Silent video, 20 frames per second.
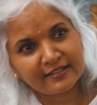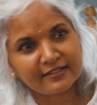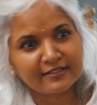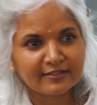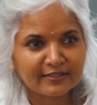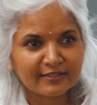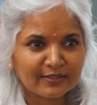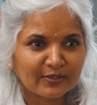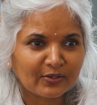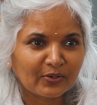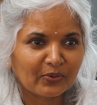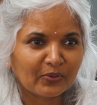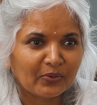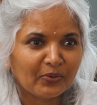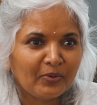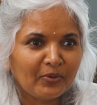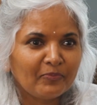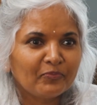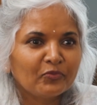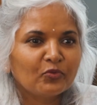years
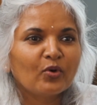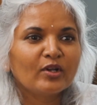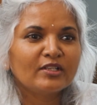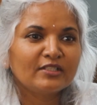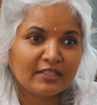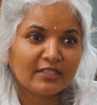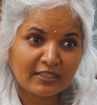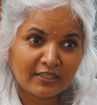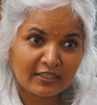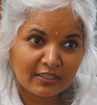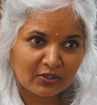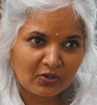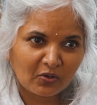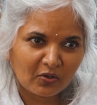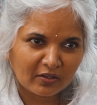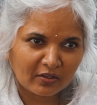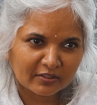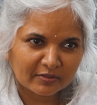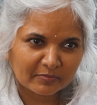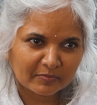ago, one day he
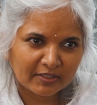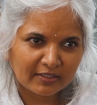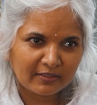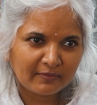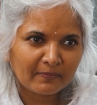called me.